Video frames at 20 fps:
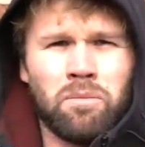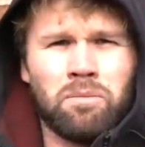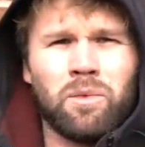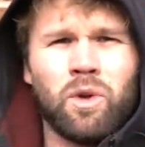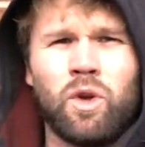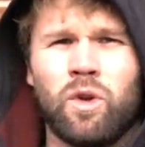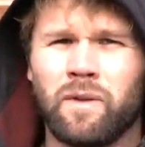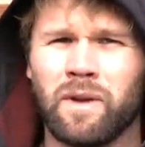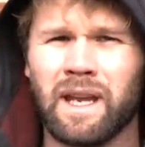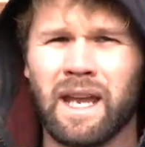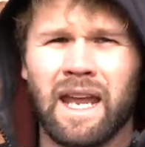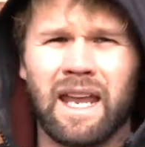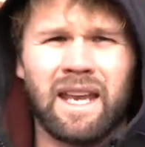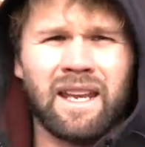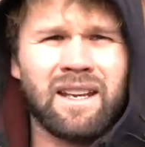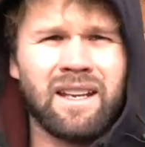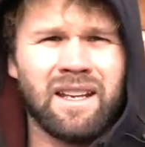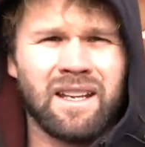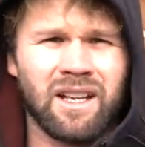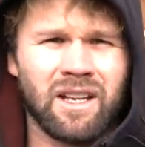Moving
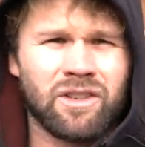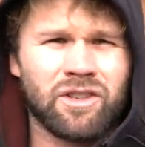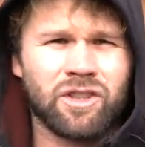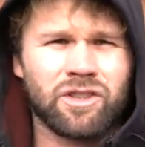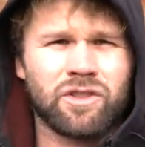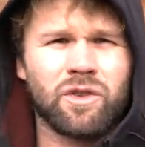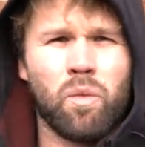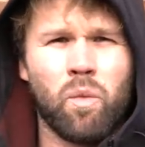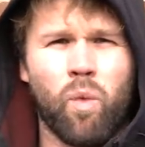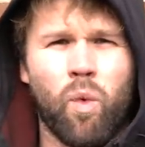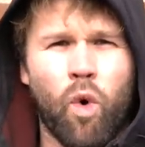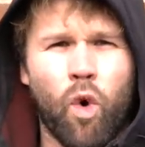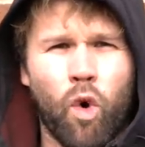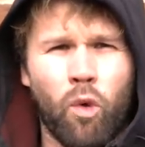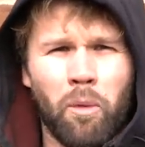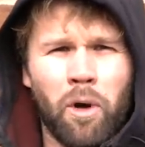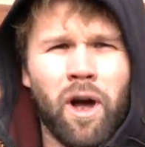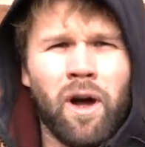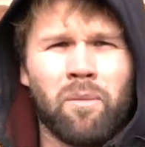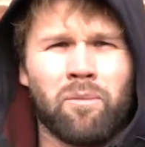in to some
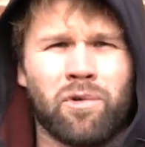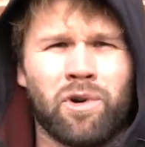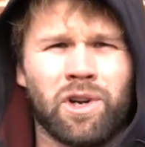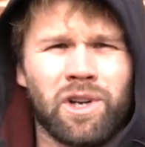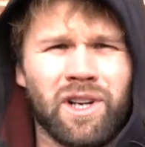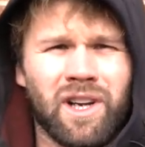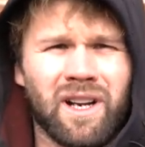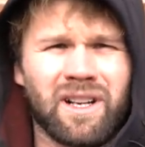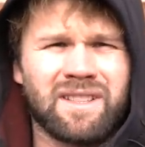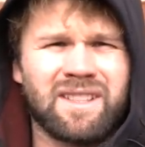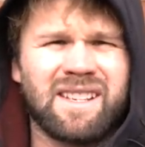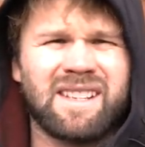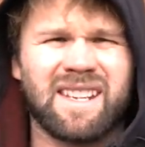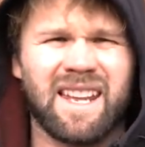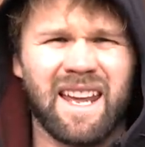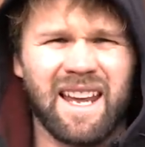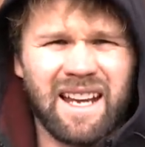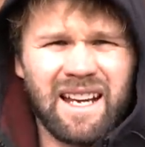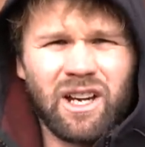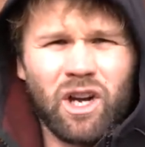warmer products. It's
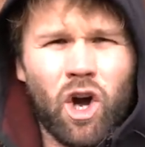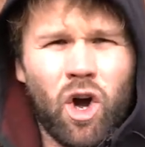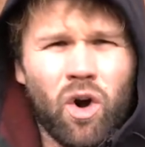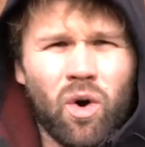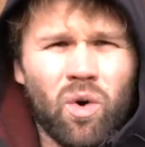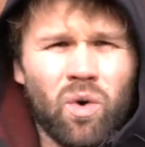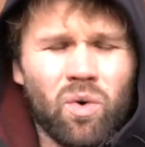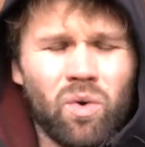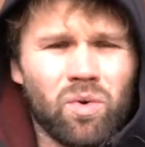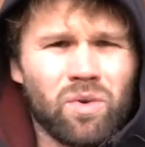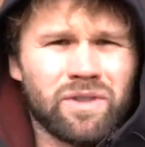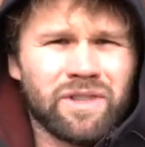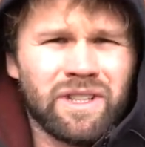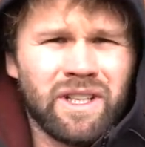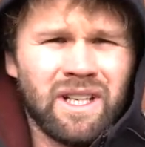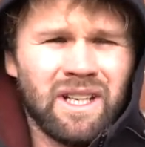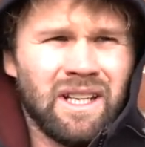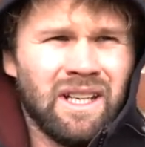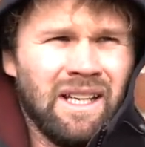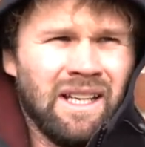getting cold,
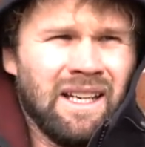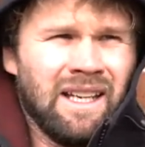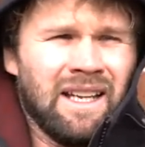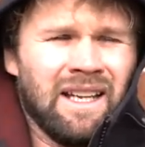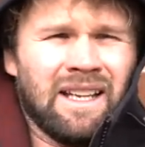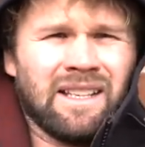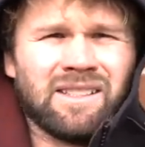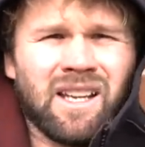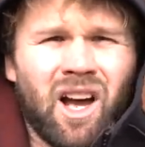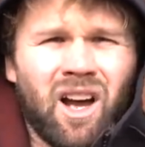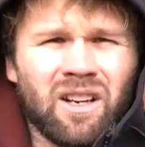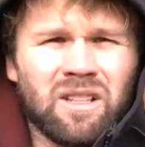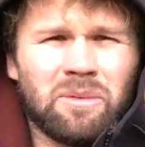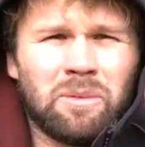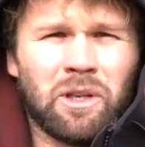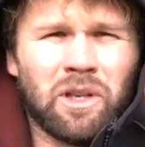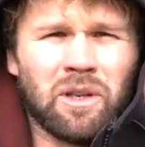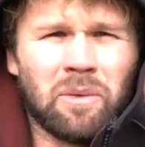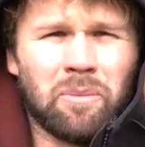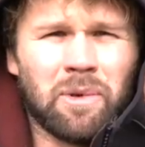it's hard
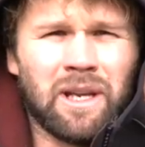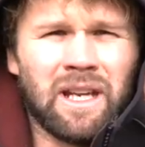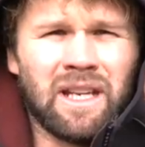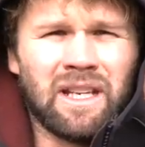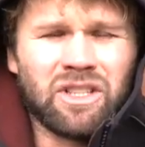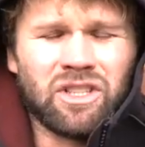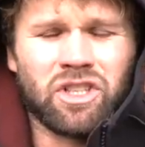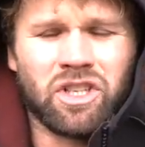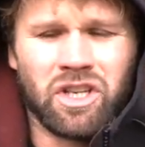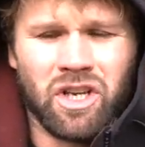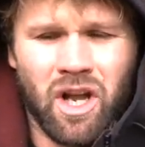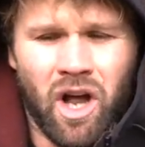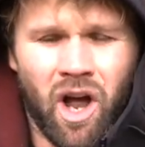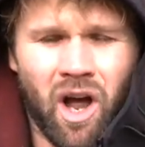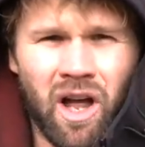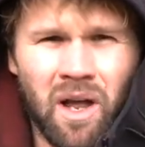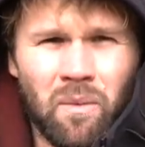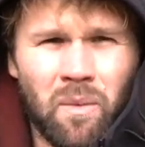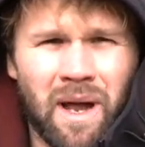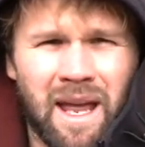to be on the beach.
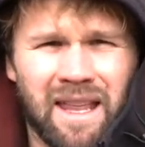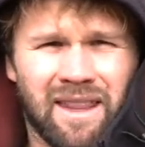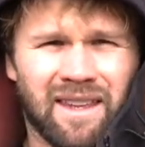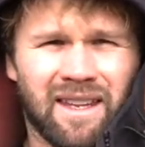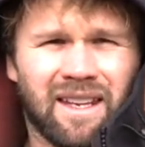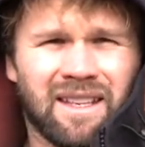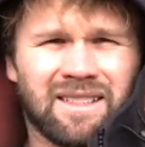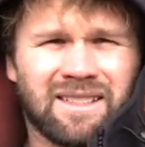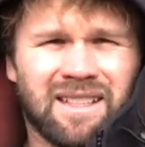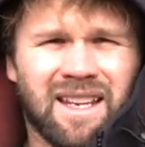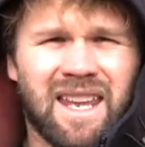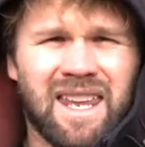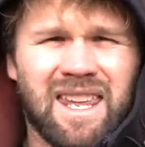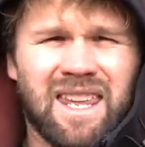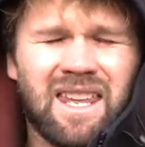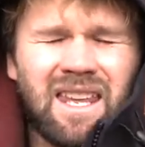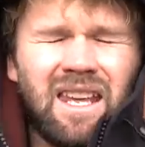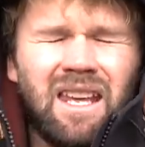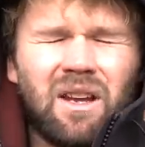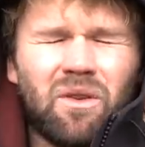I wear this
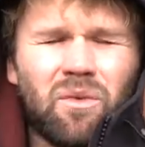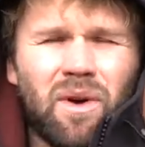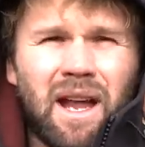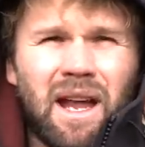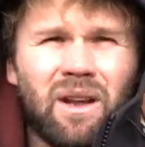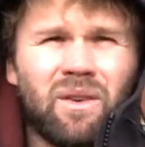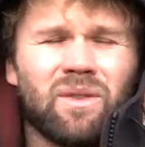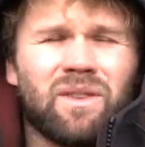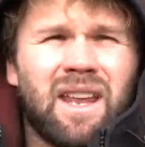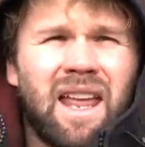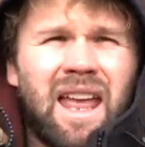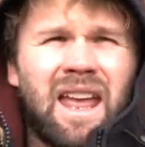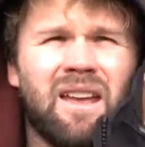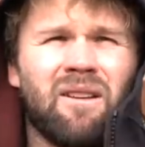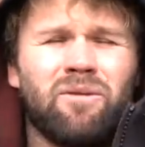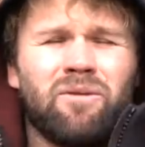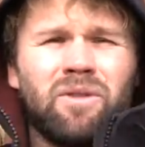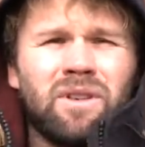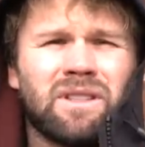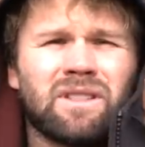year round
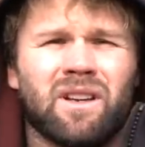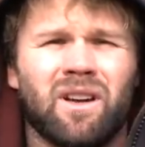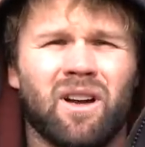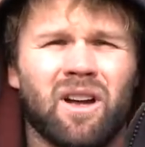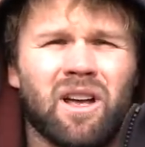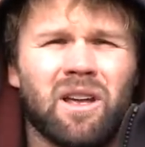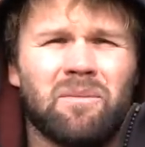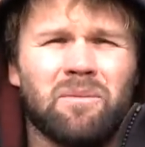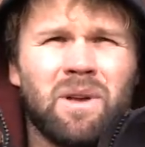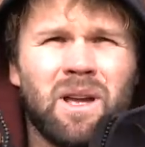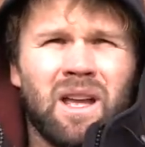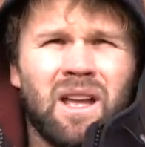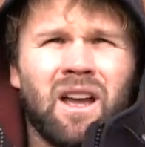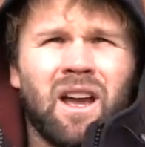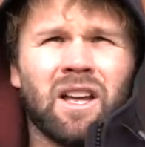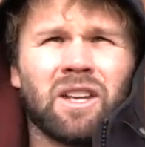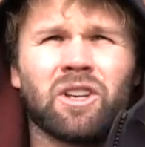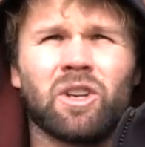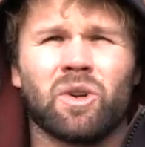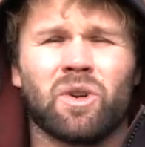every time
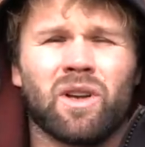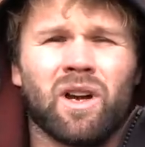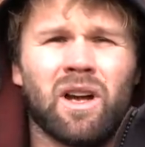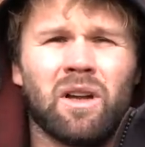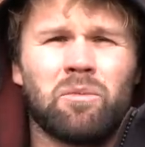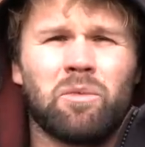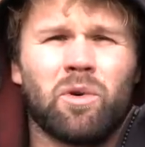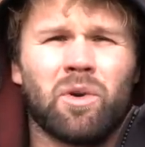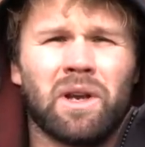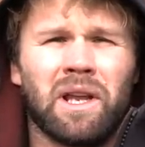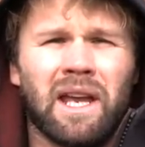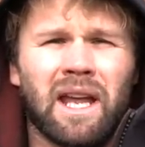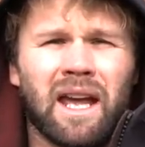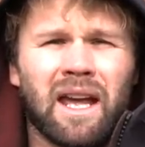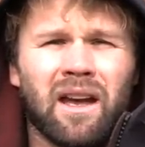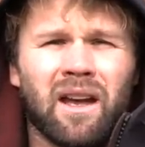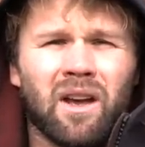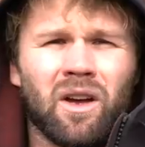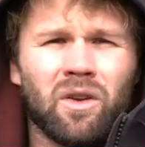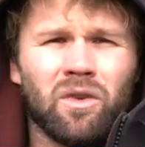I go kiteboarding
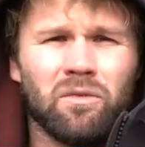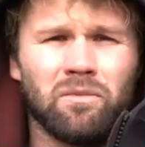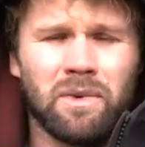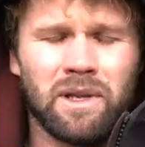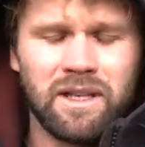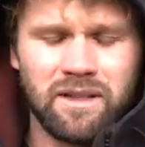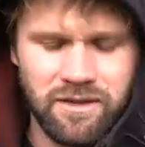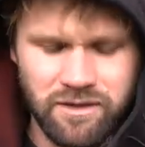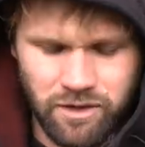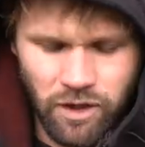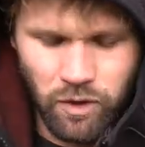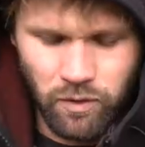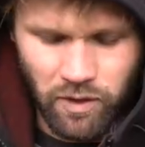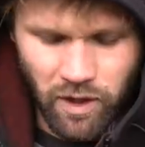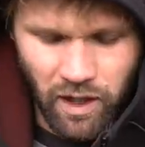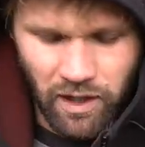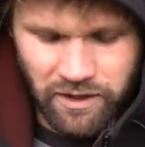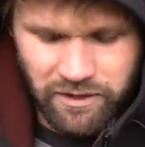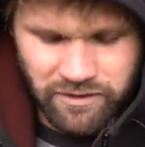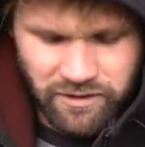at home. It's so
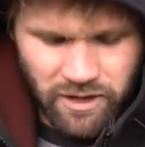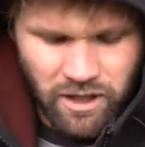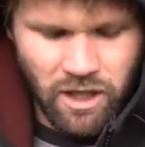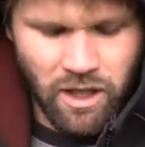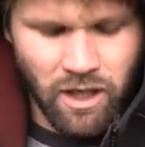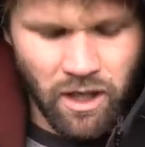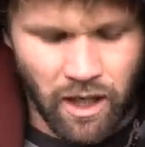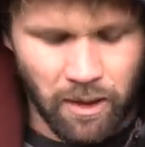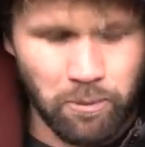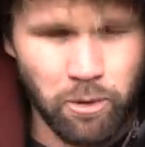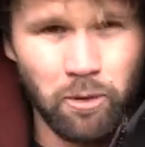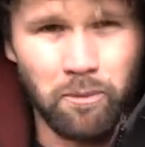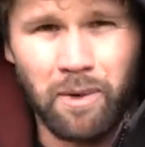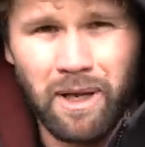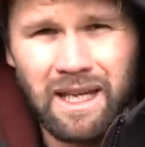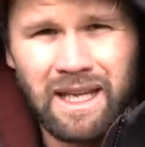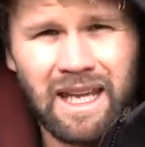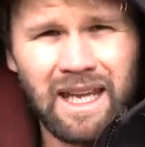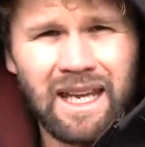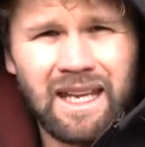nice. I put
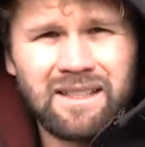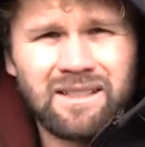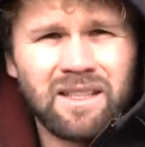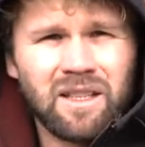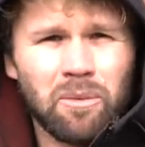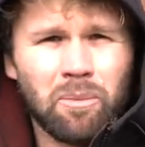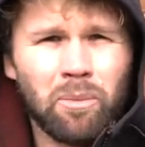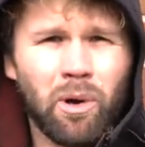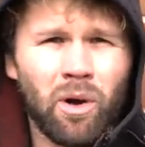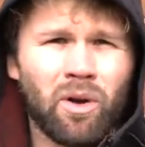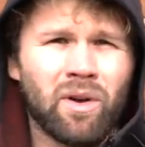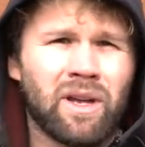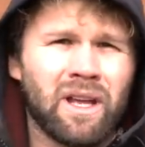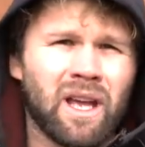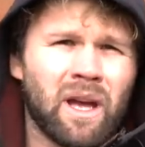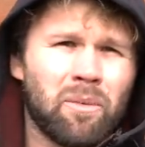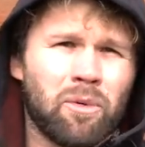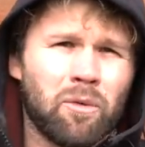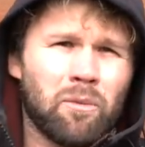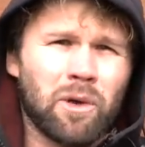my keys in the
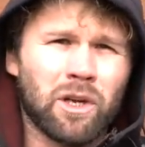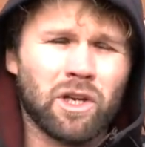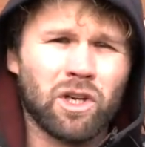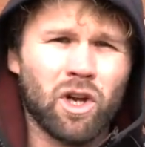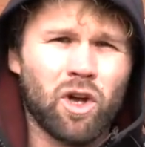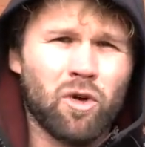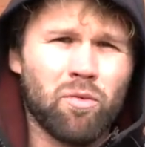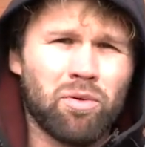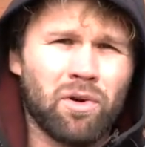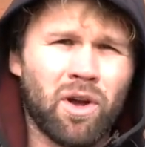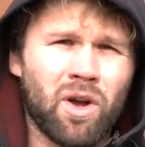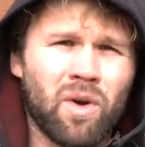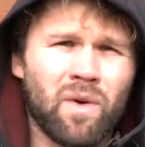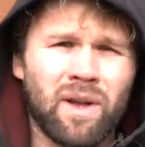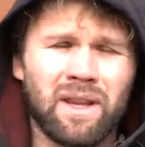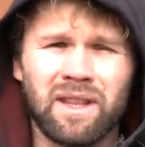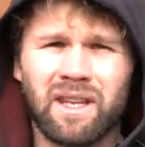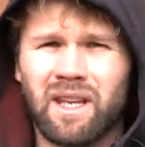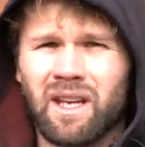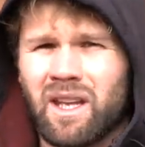pocket, I put my
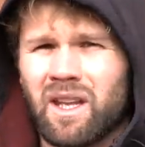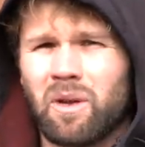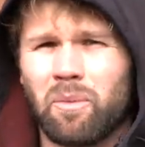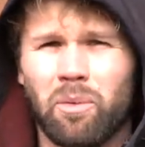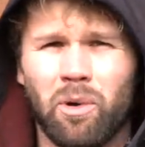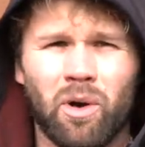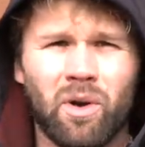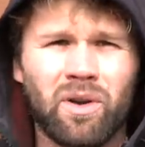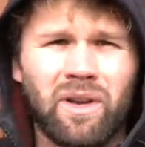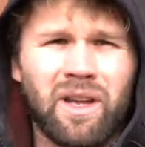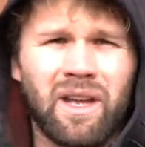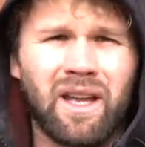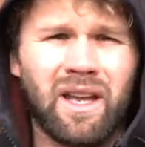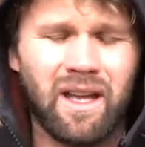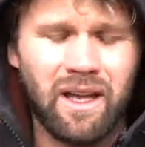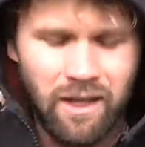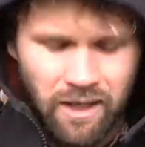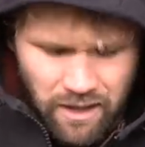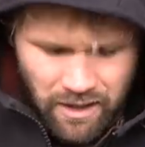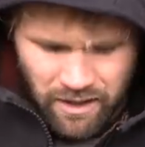GoPro in the other
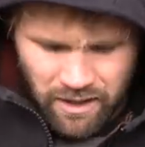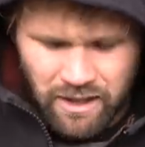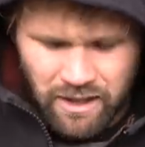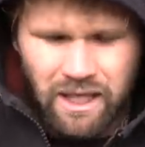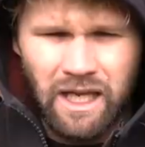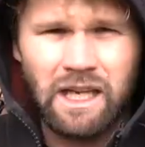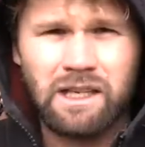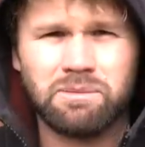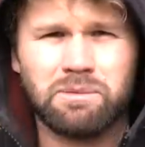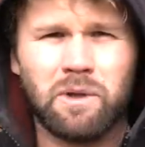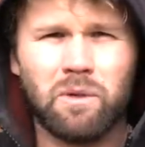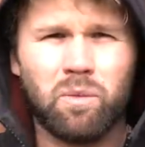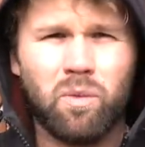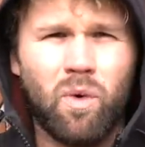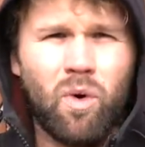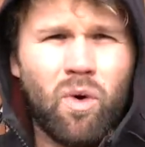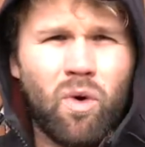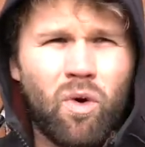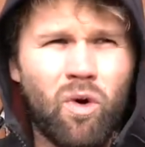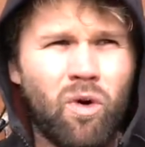pocket. Keeps me
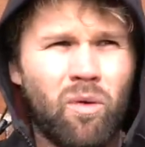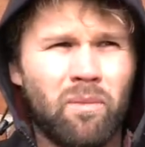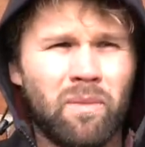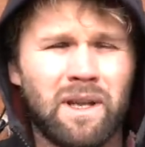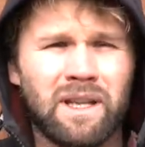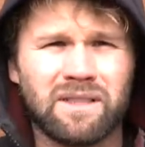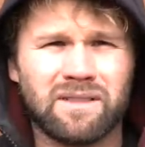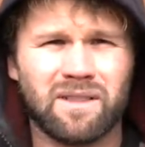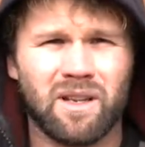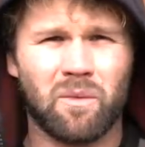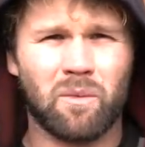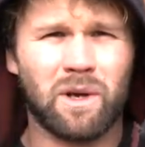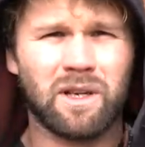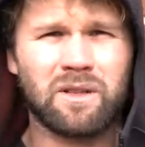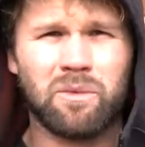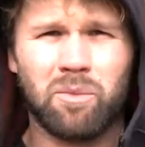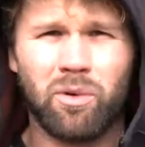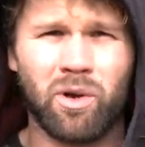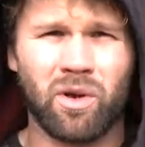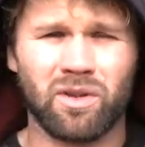warm, it's somewhere
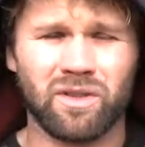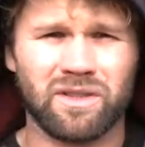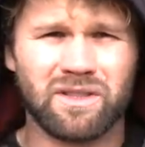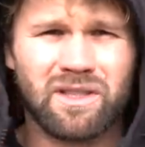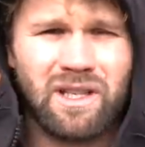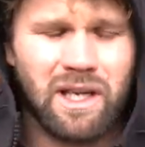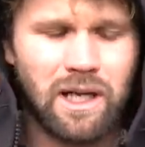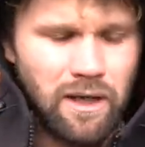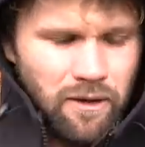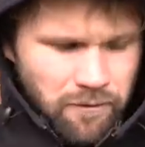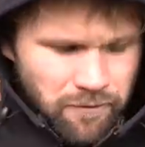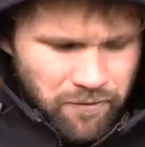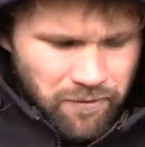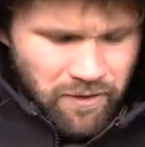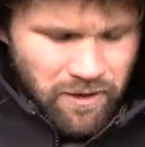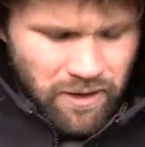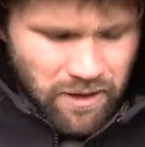to put stuff.